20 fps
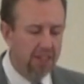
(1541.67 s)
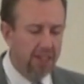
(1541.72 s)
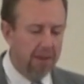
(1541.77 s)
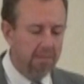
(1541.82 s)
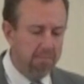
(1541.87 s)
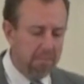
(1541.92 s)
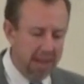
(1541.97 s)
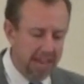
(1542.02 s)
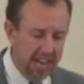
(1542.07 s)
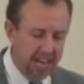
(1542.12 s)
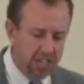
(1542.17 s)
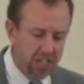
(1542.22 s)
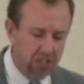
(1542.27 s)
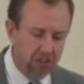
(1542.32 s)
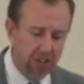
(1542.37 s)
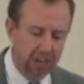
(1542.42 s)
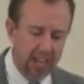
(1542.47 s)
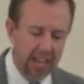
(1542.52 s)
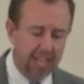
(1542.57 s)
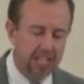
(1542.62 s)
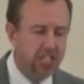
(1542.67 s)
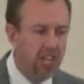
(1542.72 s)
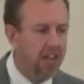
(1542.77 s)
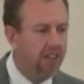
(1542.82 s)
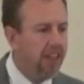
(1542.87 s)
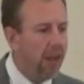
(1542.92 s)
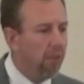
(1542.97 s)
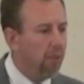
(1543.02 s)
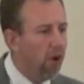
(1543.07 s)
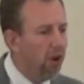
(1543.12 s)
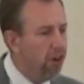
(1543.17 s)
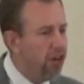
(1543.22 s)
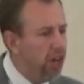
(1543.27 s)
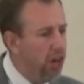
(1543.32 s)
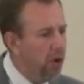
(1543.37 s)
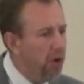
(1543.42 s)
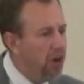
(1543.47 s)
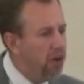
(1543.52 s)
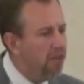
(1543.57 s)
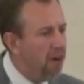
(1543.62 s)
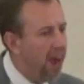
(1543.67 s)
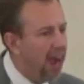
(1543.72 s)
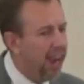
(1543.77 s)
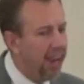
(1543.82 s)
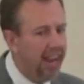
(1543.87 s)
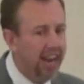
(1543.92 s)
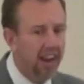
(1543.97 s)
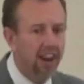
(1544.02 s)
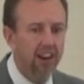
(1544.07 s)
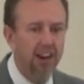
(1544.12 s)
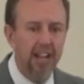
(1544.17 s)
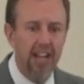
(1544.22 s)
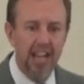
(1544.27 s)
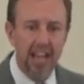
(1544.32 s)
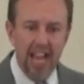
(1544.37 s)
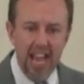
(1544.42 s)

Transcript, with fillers: the ministry is that we're doing right here